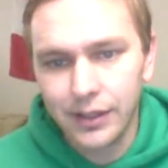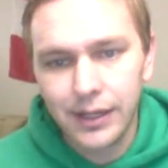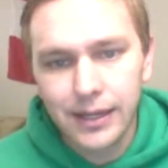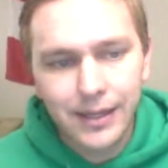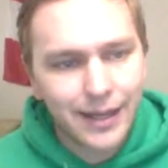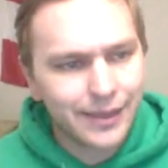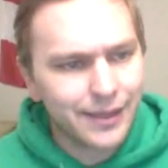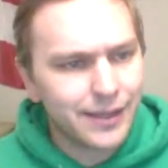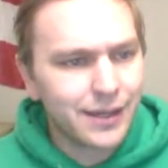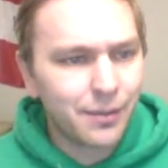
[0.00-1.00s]
I think he
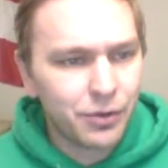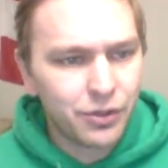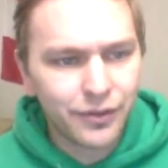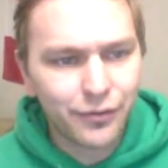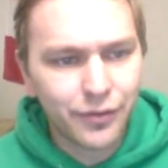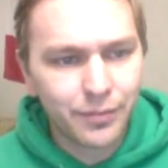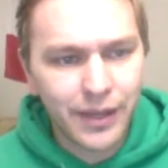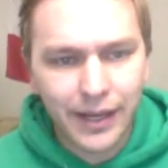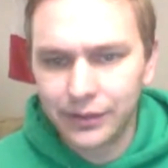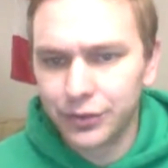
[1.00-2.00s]
come over from that
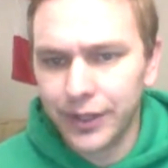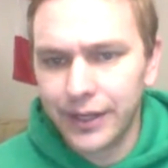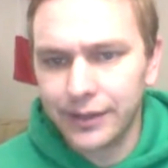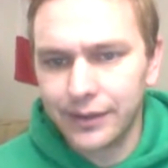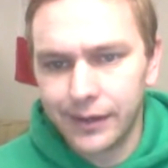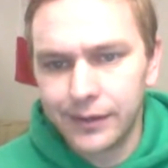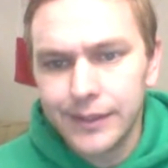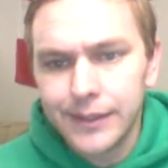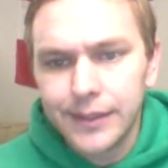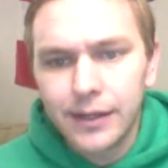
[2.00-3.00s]
trade there.
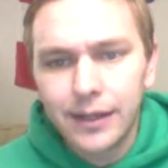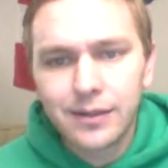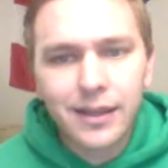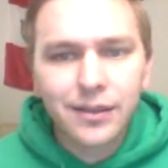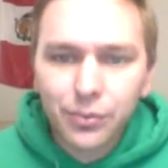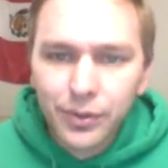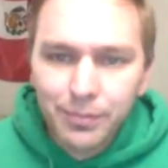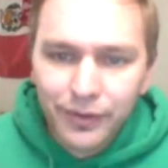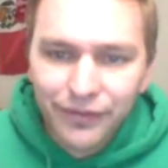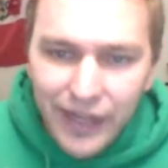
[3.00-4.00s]
He's getting
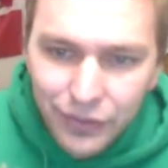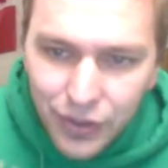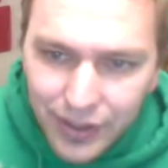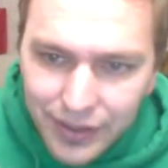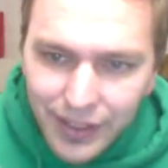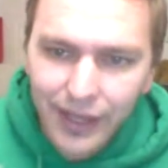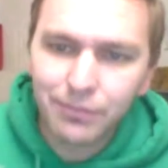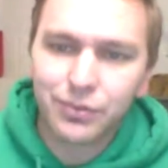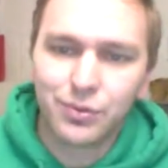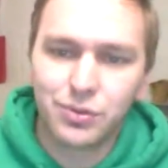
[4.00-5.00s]
3.5 shots a game
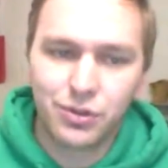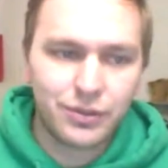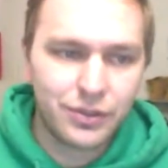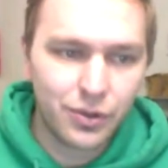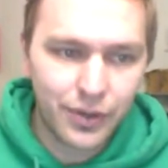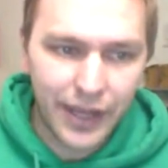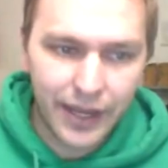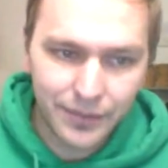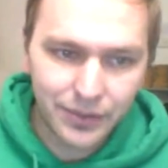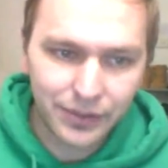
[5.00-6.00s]
through two
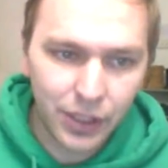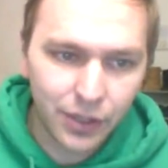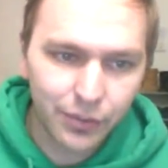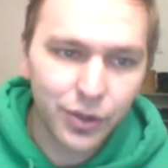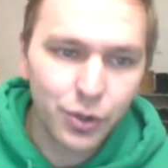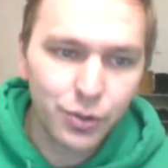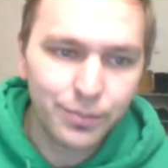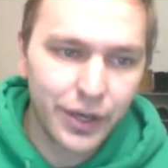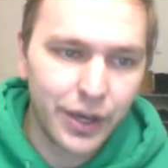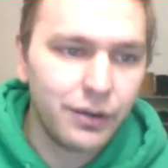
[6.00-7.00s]
games, along with
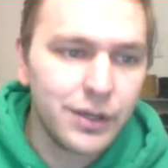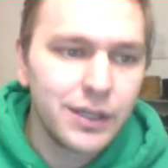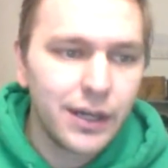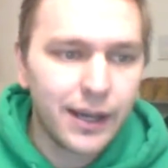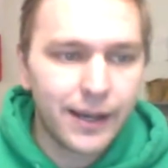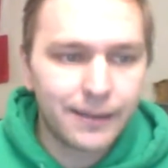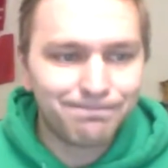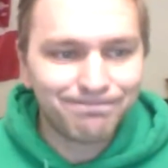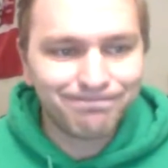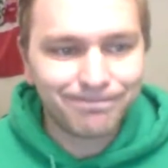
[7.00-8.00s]
Huberdeau.
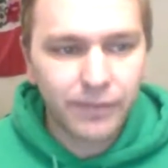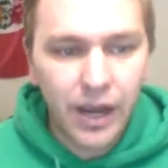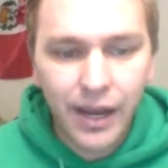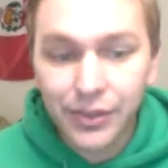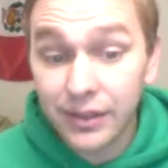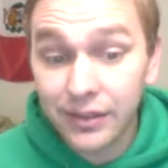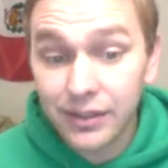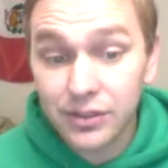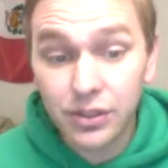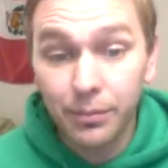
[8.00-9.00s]
I think this
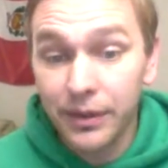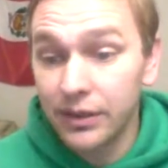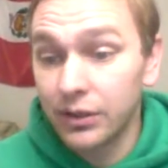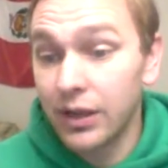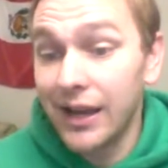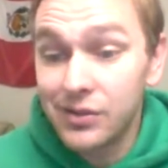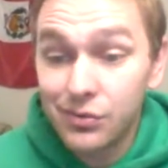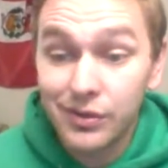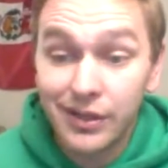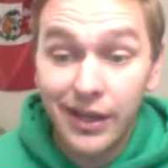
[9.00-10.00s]
is going to be a
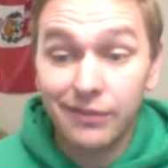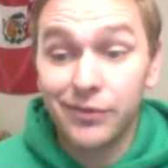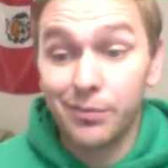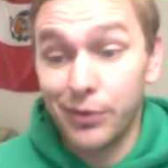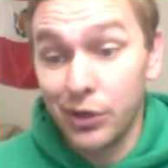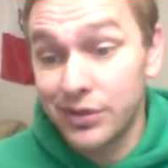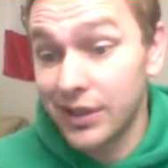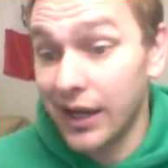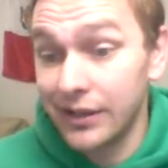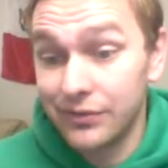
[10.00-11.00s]
high-scoring game from both
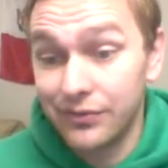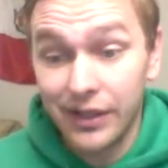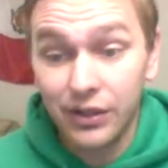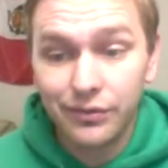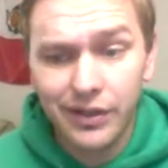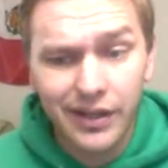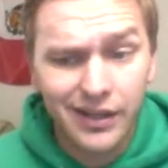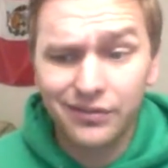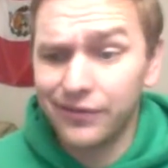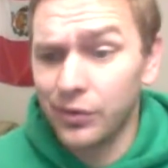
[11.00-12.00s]
sides. Vancouver
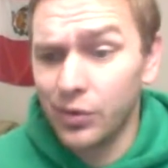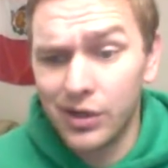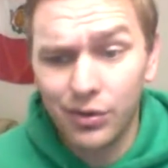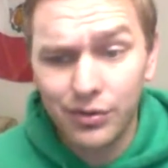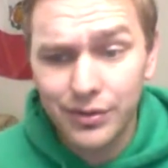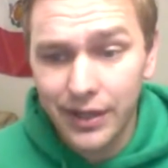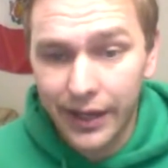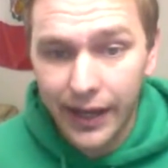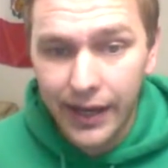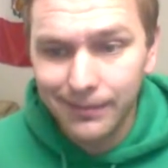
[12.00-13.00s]
getting 4 goals a
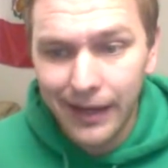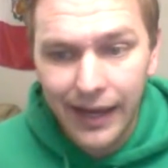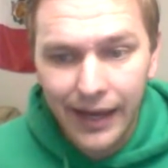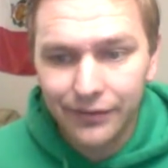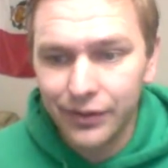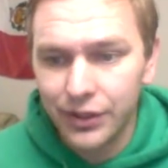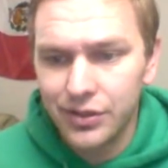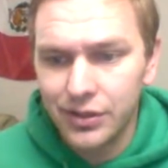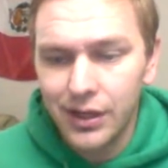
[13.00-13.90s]
game average.